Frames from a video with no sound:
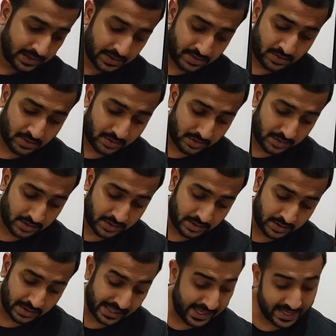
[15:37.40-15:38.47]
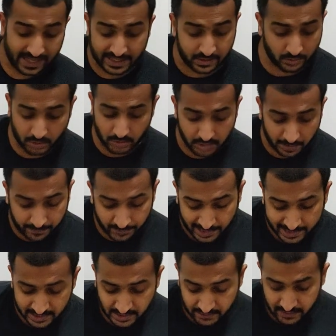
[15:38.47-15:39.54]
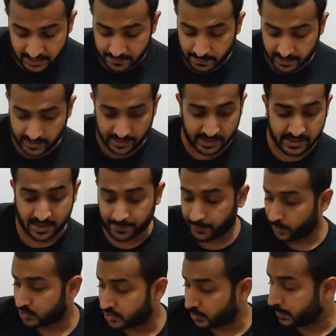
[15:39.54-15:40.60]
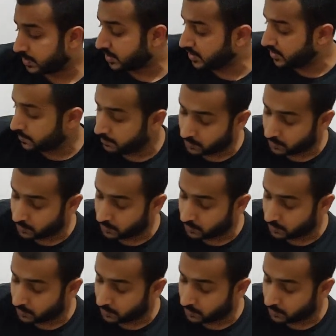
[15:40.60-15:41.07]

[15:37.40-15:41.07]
you know, again, I don't know the price of this, but it's supposed to be,